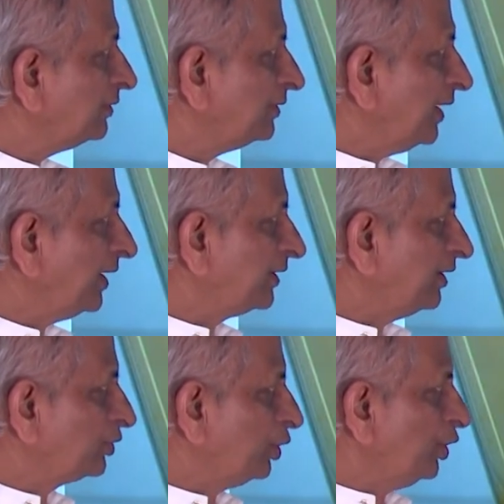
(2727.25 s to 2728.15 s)
that
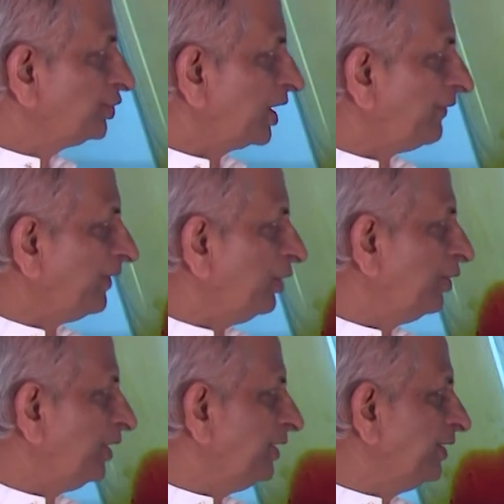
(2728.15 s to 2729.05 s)
a solution of
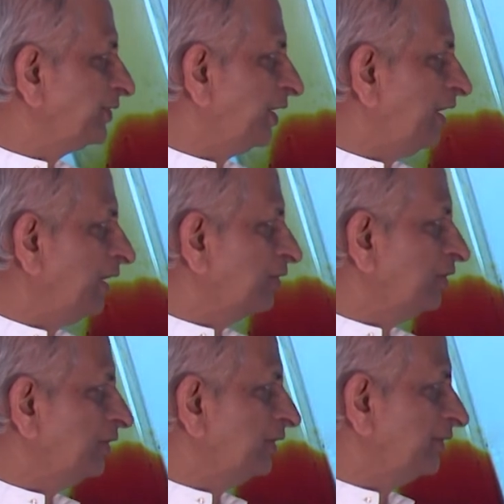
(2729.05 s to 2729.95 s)
iodine in ethyl
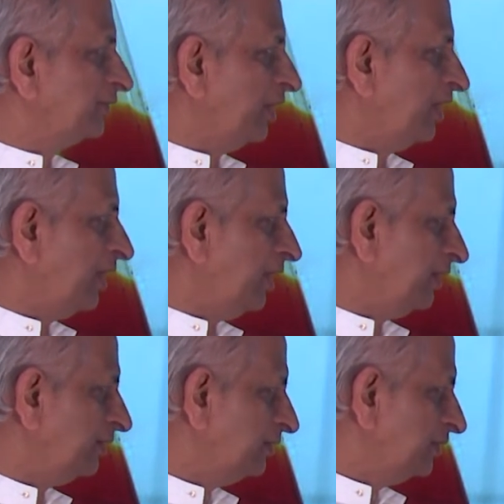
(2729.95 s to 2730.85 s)
alcohol is called